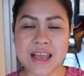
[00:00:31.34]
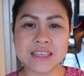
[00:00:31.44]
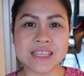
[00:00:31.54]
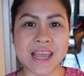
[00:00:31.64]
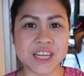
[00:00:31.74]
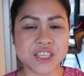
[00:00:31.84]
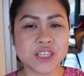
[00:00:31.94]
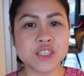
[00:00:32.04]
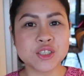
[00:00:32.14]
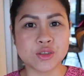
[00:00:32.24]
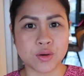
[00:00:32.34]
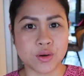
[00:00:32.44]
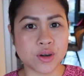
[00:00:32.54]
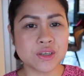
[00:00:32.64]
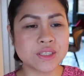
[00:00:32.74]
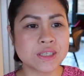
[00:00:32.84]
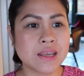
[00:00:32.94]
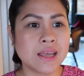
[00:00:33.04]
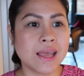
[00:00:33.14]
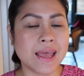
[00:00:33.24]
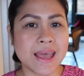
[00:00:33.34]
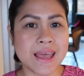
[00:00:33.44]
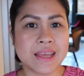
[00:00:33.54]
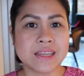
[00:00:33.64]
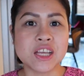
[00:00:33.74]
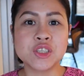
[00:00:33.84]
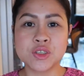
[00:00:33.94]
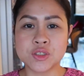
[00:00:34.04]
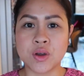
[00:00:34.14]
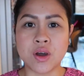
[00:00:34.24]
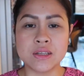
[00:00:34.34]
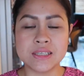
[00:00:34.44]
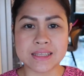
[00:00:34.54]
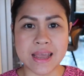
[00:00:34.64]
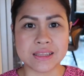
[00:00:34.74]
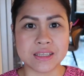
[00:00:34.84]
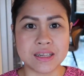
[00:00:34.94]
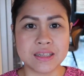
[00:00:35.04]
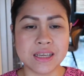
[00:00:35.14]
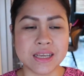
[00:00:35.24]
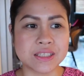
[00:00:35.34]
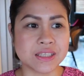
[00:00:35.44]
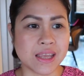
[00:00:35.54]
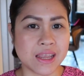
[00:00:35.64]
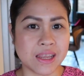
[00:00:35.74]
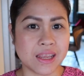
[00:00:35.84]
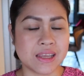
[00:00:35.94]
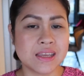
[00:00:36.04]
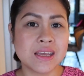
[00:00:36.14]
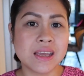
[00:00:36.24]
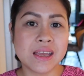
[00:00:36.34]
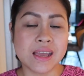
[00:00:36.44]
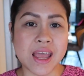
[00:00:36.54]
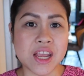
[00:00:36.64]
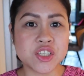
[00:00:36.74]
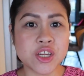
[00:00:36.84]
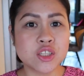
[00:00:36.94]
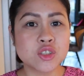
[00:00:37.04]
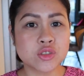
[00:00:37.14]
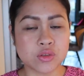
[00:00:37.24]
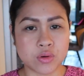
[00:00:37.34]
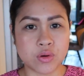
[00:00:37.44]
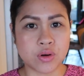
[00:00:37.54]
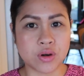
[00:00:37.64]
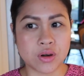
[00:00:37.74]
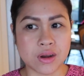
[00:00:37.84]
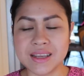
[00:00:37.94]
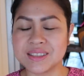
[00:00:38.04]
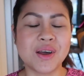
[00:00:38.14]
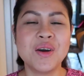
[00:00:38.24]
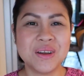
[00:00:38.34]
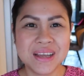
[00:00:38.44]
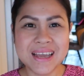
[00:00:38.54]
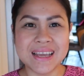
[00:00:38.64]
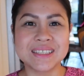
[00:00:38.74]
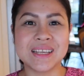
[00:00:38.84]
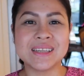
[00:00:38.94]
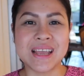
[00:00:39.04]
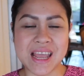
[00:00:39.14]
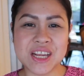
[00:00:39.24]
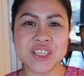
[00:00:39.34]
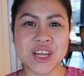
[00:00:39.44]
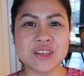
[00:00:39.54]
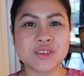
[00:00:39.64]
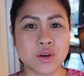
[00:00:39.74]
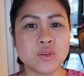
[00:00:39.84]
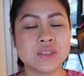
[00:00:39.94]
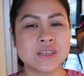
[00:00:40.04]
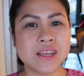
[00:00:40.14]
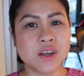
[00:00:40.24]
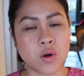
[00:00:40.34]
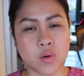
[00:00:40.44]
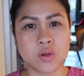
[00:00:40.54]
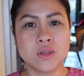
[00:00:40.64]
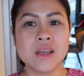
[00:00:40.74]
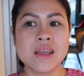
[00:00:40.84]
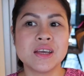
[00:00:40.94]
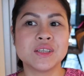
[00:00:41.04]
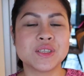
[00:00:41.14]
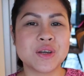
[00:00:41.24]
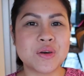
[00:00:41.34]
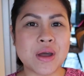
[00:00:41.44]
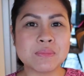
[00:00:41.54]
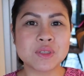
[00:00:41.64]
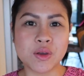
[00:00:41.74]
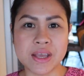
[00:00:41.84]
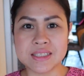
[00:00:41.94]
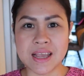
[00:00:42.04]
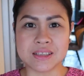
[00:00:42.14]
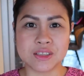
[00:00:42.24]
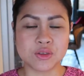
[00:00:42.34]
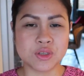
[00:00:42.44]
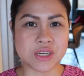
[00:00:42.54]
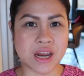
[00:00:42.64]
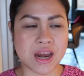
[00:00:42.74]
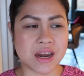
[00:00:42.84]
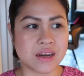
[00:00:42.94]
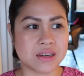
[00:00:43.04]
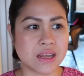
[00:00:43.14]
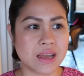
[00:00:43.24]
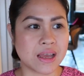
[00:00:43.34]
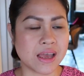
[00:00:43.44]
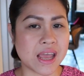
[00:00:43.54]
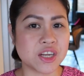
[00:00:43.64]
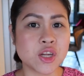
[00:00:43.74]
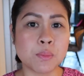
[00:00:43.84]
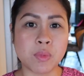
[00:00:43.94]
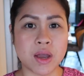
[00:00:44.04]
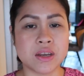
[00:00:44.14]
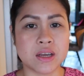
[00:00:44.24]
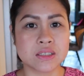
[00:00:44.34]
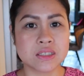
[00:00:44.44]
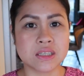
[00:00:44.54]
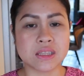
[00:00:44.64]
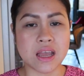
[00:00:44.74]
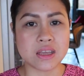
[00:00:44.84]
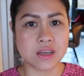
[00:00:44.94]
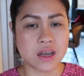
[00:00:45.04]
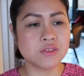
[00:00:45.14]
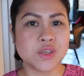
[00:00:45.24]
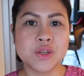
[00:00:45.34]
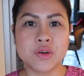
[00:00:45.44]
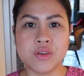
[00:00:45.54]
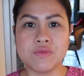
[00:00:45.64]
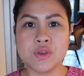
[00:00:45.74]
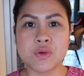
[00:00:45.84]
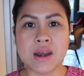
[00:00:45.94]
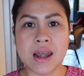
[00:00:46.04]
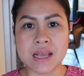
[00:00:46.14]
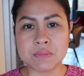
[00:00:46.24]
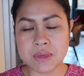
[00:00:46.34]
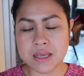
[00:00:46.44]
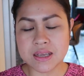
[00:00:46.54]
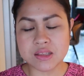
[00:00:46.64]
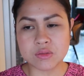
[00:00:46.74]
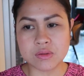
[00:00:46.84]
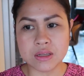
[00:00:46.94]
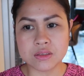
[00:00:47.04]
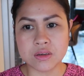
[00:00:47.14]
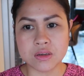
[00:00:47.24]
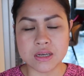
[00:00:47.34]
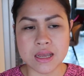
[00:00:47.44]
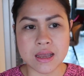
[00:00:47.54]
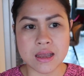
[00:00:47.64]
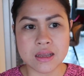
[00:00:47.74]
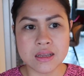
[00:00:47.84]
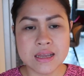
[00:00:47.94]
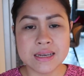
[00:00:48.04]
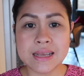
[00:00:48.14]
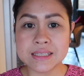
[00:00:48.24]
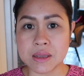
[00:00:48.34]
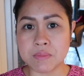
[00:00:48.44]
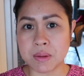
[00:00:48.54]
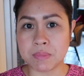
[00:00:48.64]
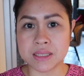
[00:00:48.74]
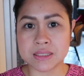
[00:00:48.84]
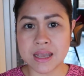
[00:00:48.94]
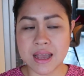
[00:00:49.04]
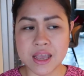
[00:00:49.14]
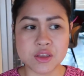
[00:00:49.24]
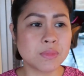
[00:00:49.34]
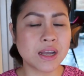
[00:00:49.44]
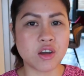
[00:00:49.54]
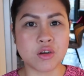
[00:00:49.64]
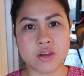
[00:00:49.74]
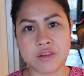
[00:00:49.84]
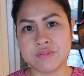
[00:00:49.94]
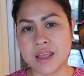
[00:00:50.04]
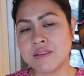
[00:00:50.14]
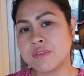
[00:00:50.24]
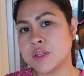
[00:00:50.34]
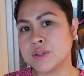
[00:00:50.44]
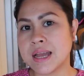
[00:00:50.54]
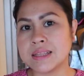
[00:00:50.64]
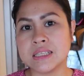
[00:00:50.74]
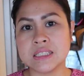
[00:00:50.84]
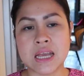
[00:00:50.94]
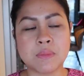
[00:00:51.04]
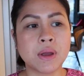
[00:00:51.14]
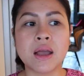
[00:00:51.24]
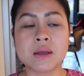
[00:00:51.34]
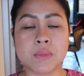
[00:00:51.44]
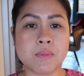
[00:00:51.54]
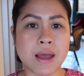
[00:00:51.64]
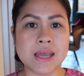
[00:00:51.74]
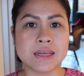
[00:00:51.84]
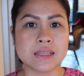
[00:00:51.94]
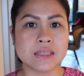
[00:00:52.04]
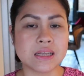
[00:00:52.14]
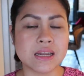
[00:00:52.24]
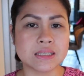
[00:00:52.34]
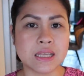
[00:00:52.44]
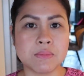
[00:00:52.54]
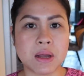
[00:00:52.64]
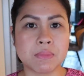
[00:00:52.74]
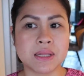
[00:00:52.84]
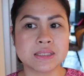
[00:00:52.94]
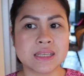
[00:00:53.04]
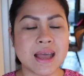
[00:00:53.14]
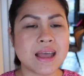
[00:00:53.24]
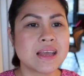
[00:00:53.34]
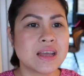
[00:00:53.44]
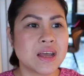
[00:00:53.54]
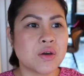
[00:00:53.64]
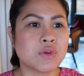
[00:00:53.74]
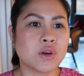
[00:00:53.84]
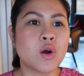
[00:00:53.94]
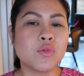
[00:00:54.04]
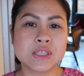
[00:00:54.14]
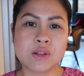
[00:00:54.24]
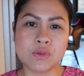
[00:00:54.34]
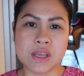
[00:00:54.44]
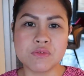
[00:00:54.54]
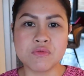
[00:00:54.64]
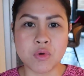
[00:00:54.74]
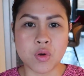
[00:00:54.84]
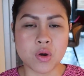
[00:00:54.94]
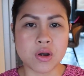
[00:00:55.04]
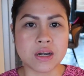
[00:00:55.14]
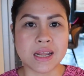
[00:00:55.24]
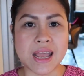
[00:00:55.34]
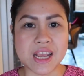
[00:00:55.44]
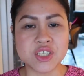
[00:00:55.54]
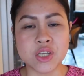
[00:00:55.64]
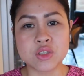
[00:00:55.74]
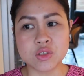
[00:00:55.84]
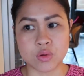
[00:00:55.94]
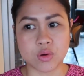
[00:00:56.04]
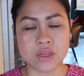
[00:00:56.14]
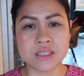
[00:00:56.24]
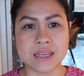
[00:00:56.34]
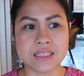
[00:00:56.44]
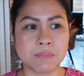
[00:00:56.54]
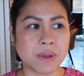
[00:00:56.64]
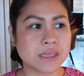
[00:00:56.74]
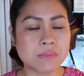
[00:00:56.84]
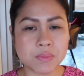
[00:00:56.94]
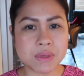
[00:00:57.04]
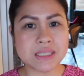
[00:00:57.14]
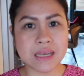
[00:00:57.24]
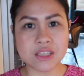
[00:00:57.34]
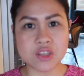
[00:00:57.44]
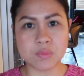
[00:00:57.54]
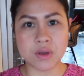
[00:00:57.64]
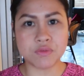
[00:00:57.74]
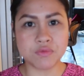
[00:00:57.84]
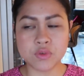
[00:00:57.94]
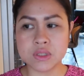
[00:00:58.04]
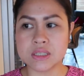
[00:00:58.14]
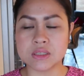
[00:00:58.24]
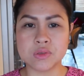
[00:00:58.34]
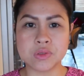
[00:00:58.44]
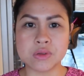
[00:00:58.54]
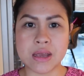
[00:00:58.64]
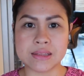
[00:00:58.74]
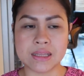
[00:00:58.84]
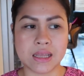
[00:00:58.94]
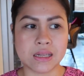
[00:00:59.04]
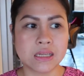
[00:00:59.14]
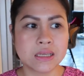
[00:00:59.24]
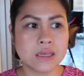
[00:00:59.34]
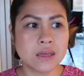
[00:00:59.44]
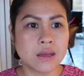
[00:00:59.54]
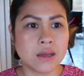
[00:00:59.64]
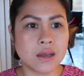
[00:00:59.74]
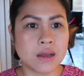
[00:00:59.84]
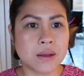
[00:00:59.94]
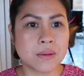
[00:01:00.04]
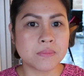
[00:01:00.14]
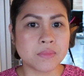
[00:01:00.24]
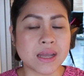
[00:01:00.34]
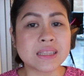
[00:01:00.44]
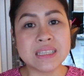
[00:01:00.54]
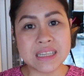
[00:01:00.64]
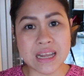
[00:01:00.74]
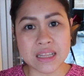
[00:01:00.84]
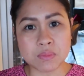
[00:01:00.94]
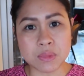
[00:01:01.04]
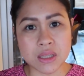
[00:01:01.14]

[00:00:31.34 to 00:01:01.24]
ko lang sa Asian stores. And as you saw on the title, it's a Asian store. No, it's an Asian grocery haul. So I'm so excited to share the Asian products that I got. You know, if you are like me, tulad ko na nasa ibang bansa, yung mga OFW natin dyan, mga kababayan natin na nasa ibang bansa, we're always looking for Asian stores. Kasi pag namimiss natin yung mga foods na gusto natin, at hindi natin